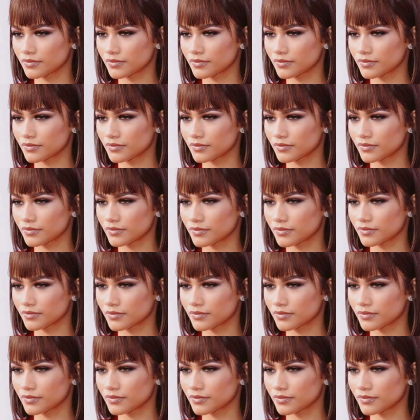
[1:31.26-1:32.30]

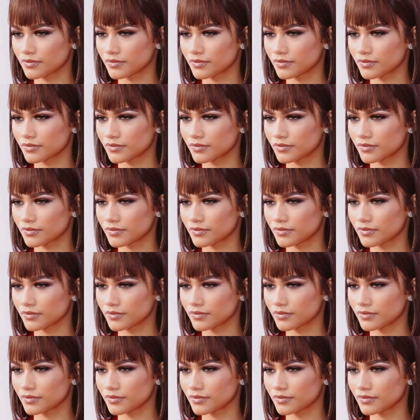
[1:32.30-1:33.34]

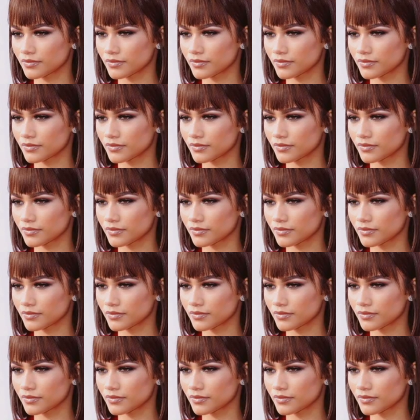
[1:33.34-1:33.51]
(not speaking)